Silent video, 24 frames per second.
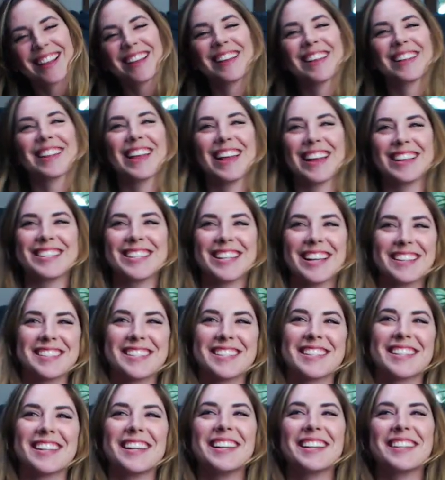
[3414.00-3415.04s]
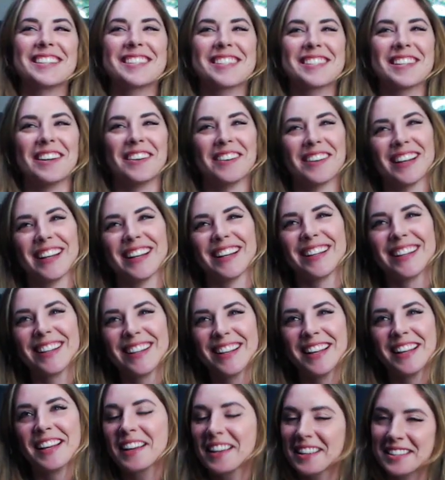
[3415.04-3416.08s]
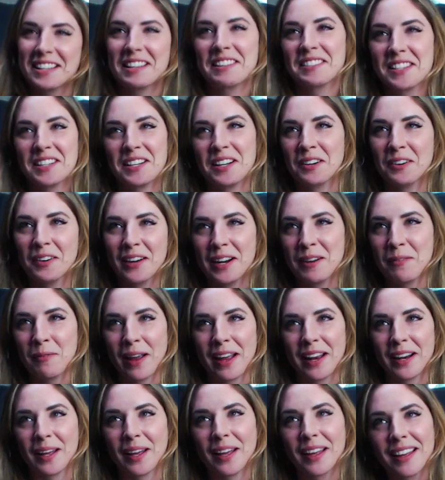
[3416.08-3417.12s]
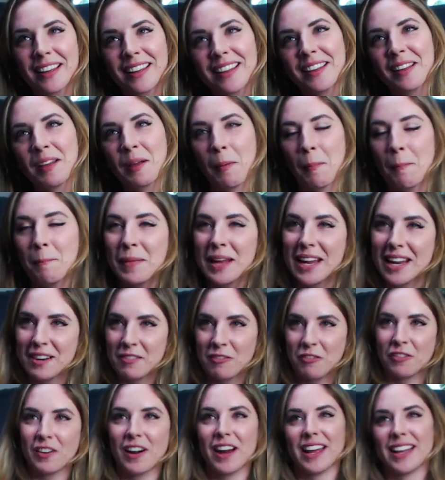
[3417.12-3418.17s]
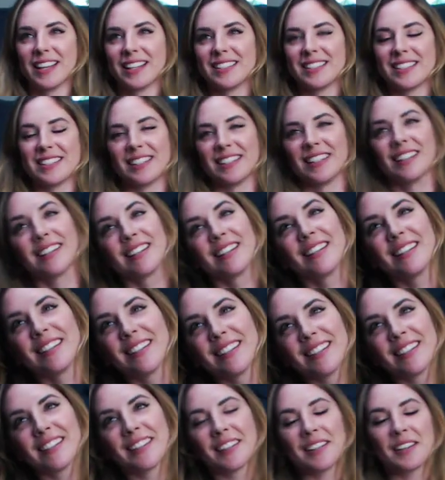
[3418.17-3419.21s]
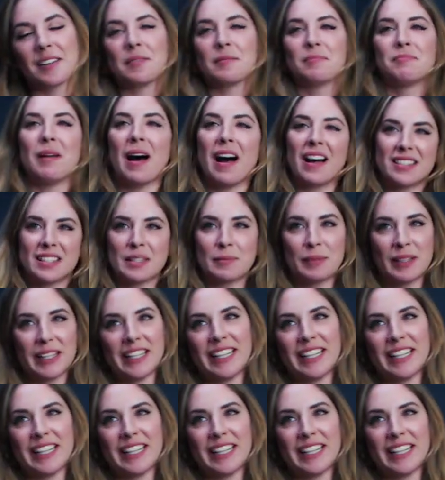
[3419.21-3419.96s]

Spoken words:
That sounds so good. That sounds like a great way to meet friends and possibly a